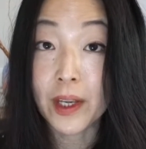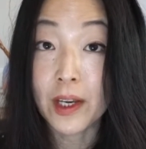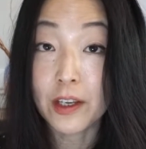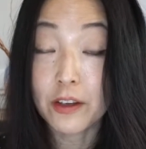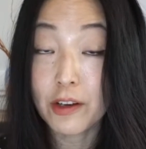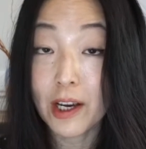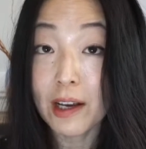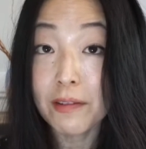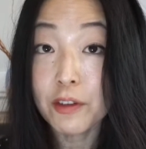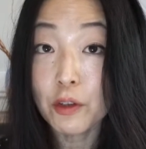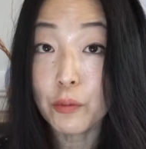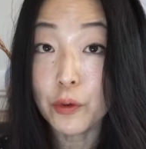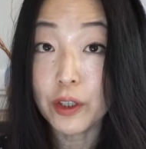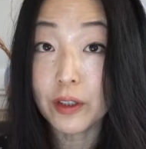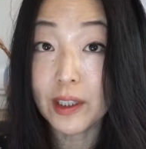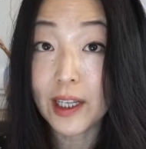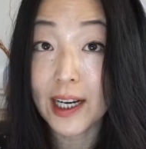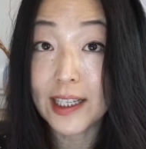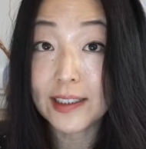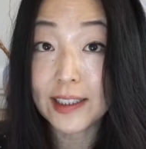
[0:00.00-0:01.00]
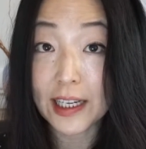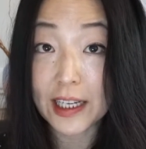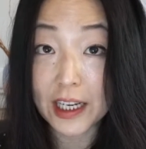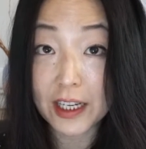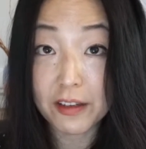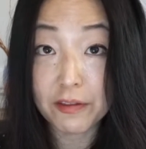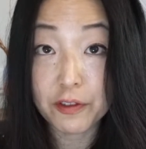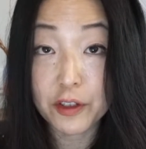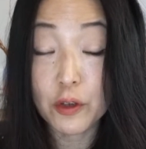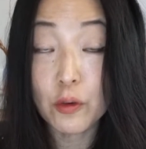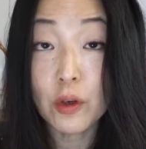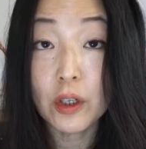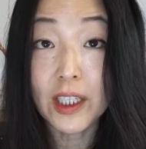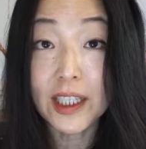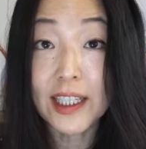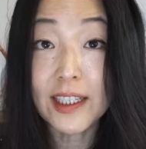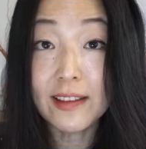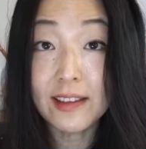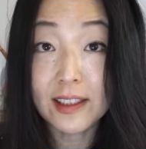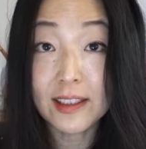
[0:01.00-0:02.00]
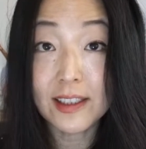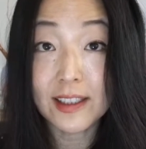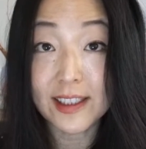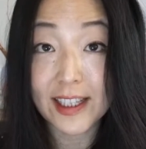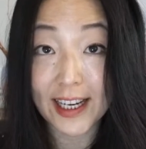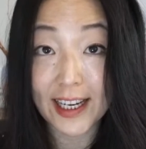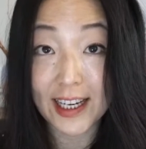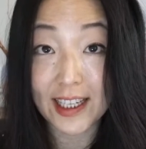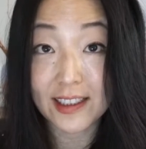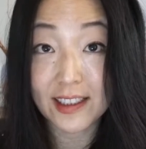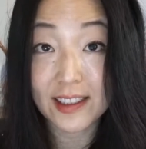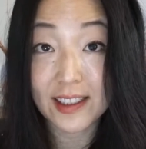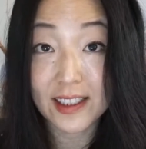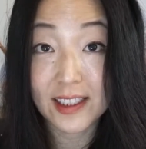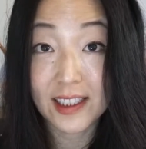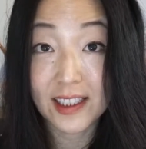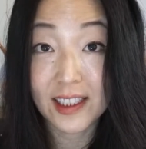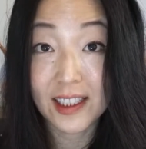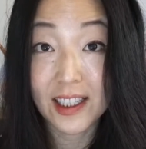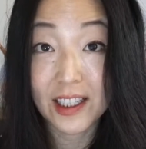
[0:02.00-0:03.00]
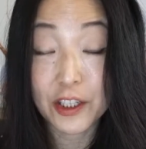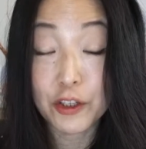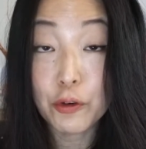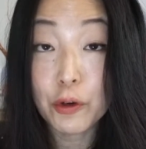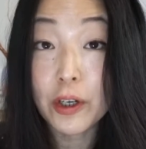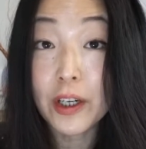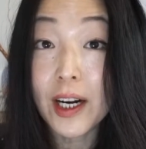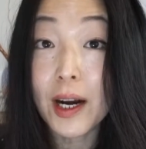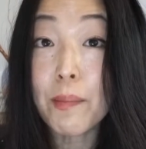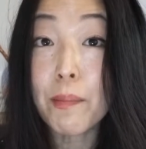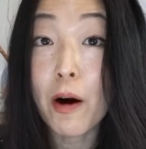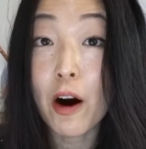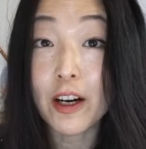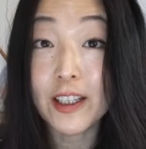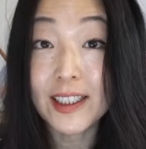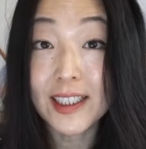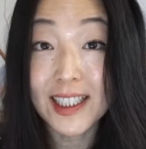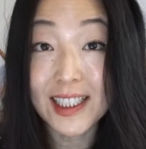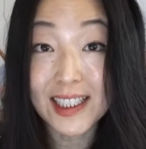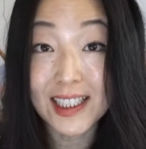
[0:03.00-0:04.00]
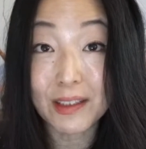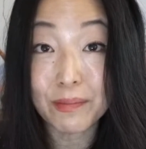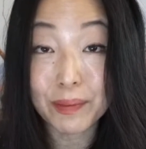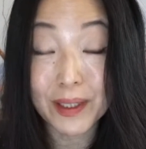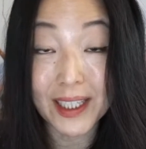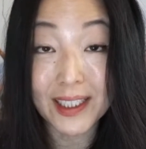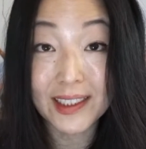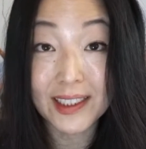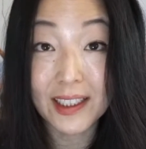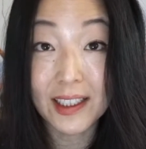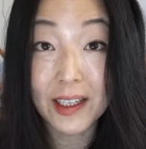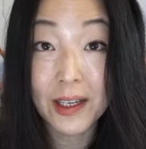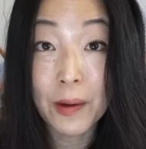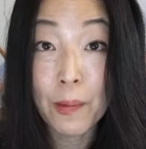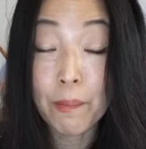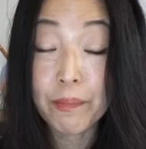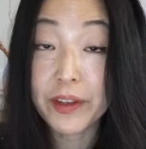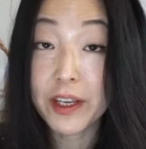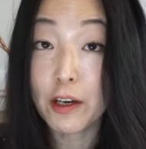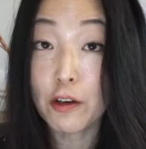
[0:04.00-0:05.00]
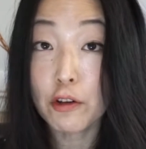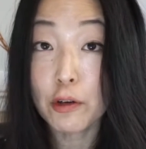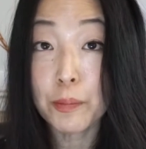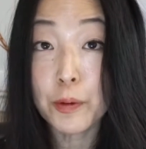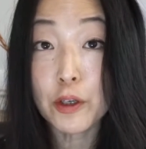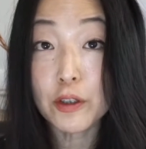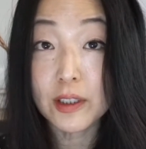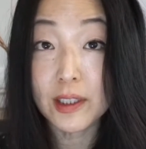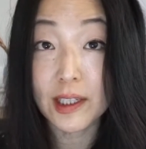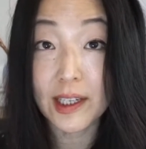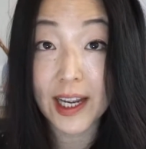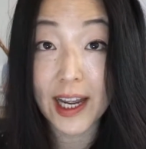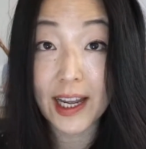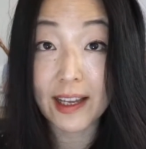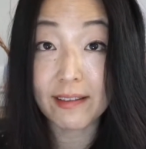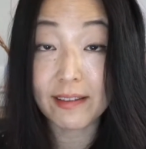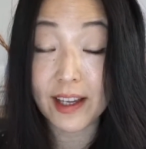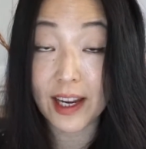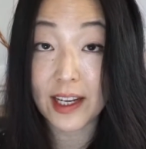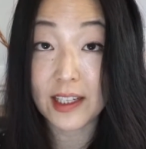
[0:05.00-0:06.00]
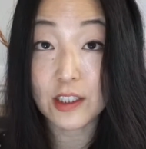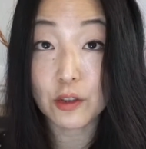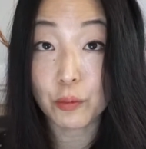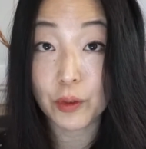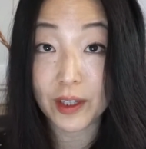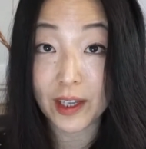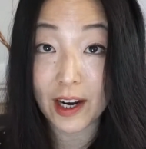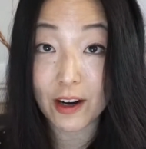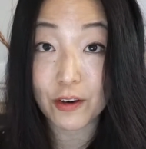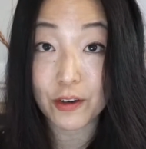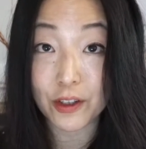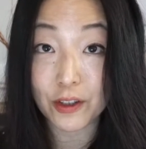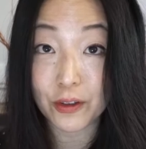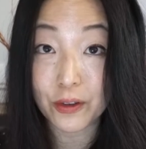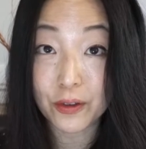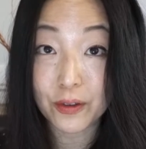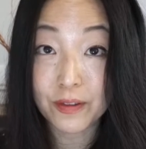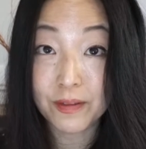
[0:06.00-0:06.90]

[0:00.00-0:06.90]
You have to realize that if you are in this dance, you're a participant. The other person can't dance without you.